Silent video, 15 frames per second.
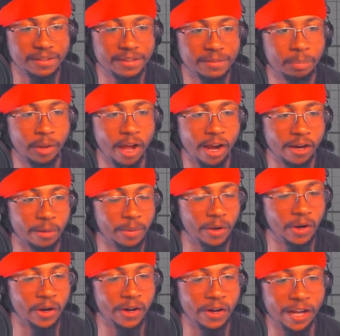block a
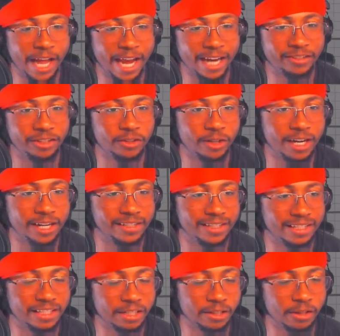ball, actually tries to
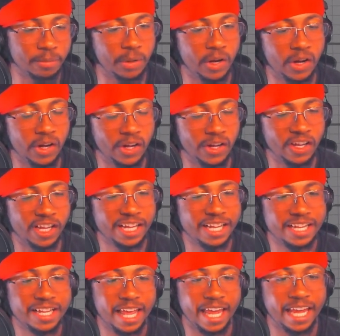steal a ball.
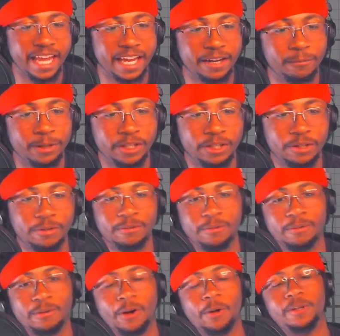And when you
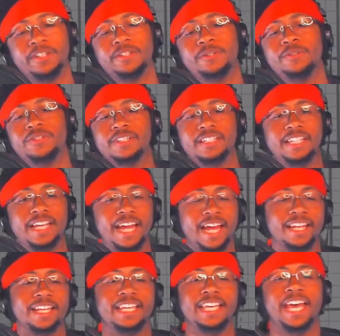hold his neutral attack,
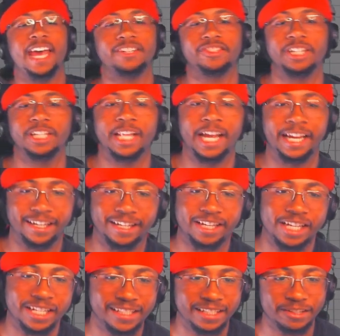he actually like
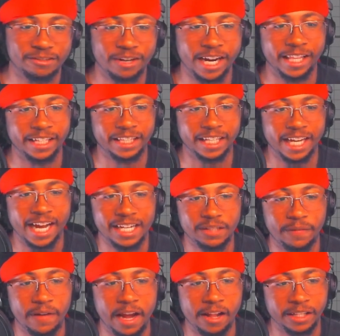cusses, right? Like the guy's
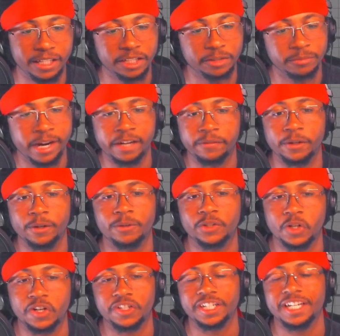fouling him, right? If you don't
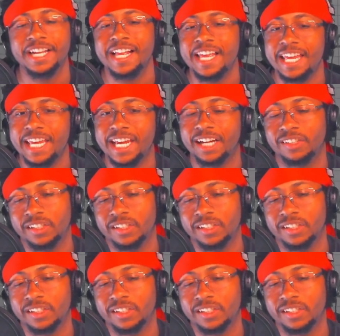charge it, he actually